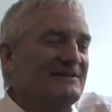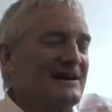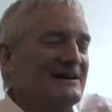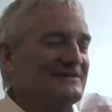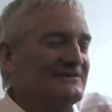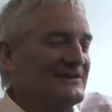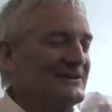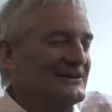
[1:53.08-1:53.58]
I've,
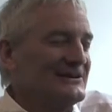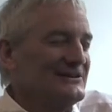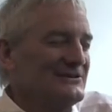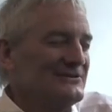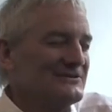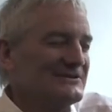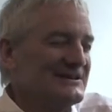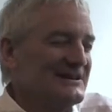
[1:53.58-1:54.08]
I've uh,
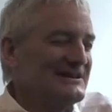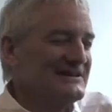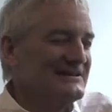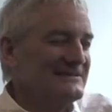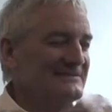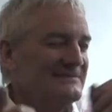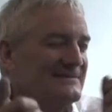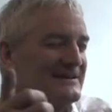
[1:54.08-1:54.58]
used
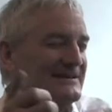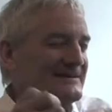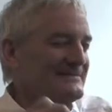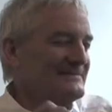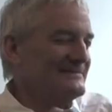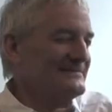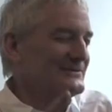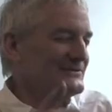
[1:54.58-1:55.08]
a
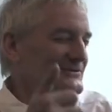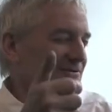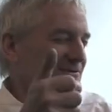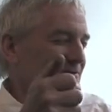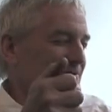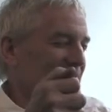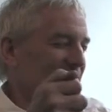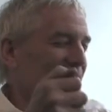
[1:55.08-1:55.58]
um, what do you
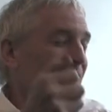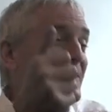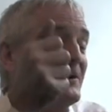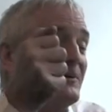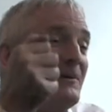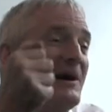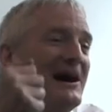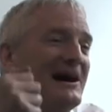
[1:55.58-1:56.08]
call them a
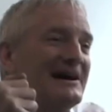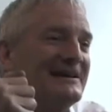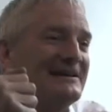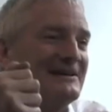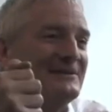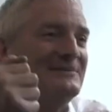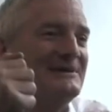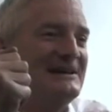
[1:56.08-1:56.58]
why
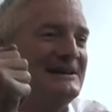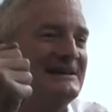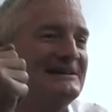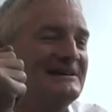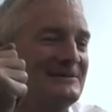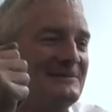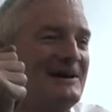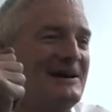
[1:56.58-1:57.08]
a we
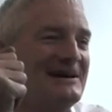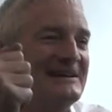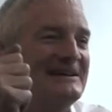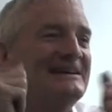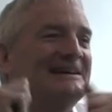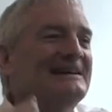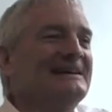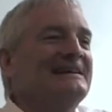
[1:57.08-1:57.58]
a why
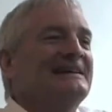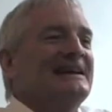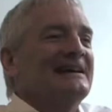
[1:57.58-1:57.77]
ah, we.